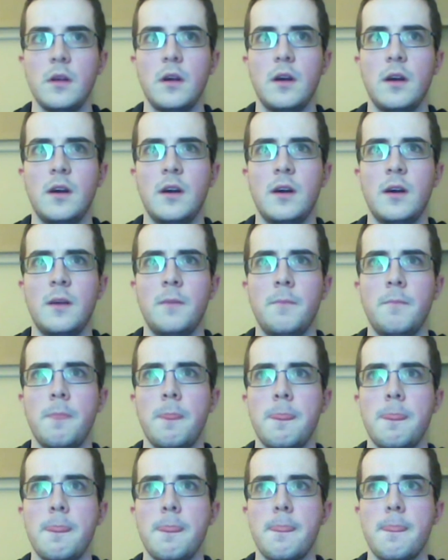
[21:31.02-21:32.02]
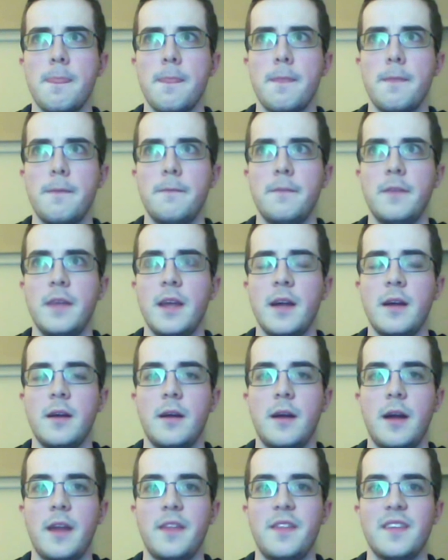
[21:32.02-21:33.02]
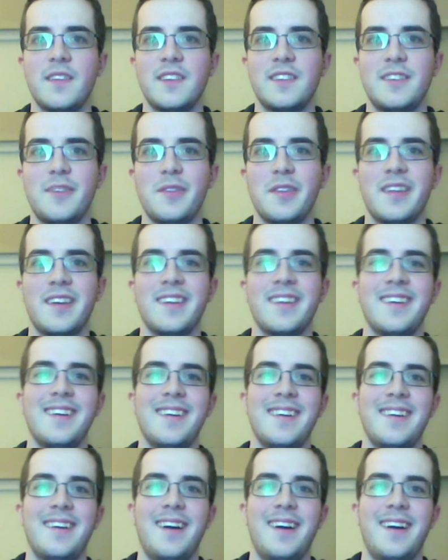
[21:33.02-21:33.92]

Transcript: Yeah, I think that's everything.